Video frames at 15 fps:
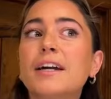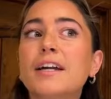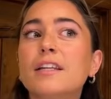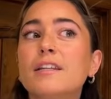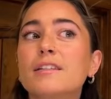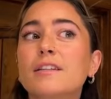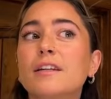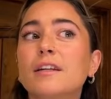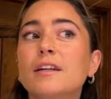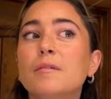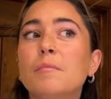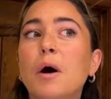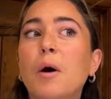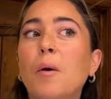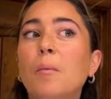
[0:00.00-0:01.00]
he's gonna come
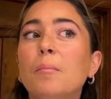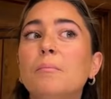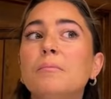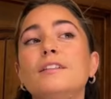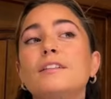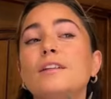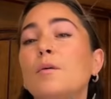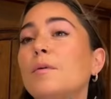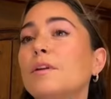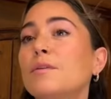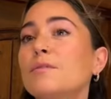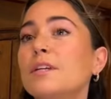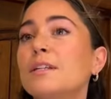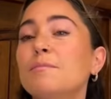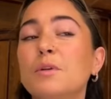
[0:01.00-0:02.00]
home. No one knows
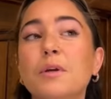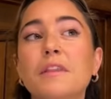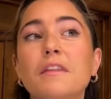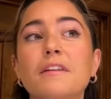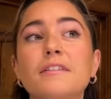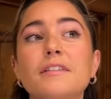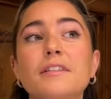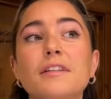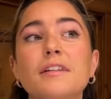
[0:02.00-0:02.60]
I'm doing this.